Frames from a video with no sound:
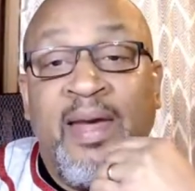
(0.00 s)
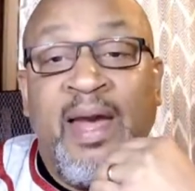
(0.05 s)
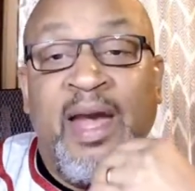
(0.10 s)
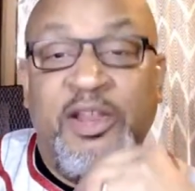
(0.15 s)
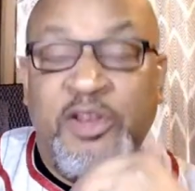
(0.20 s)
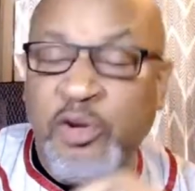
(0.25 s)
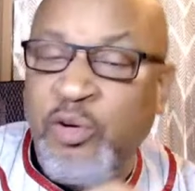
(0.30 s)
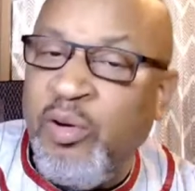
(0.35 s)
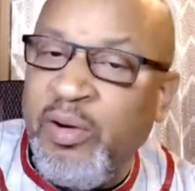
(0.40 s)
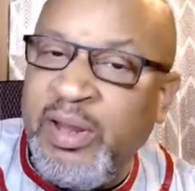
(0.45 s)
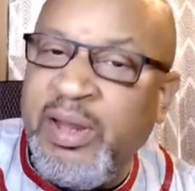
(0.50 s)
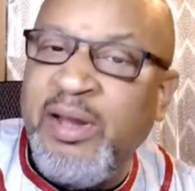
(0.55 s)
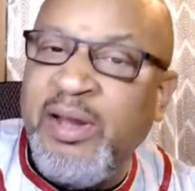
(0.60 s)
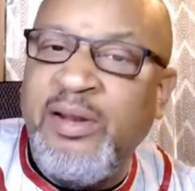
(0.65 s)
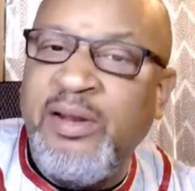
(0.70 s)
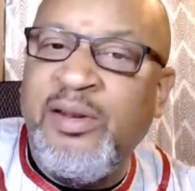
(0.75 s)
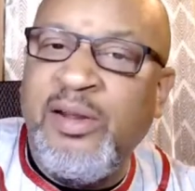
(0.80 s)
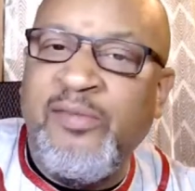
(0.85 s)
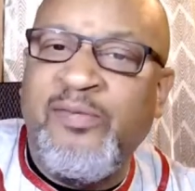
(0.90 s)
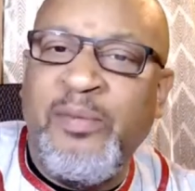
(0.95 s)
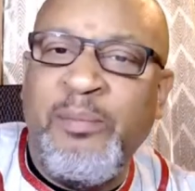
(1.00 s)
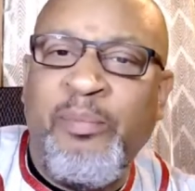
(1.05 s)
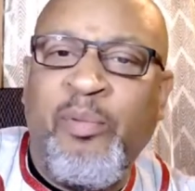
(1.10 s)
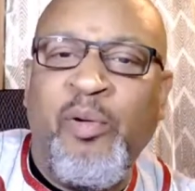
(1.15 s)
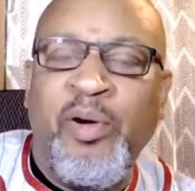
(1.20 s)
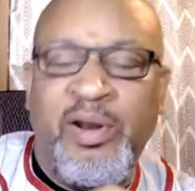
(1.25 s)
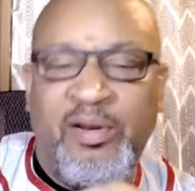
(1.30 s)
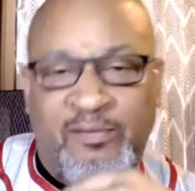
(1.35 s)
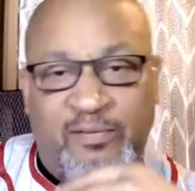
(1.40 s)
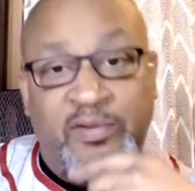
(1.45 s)
and you're going to get a different
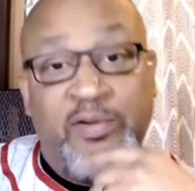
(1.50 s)
point of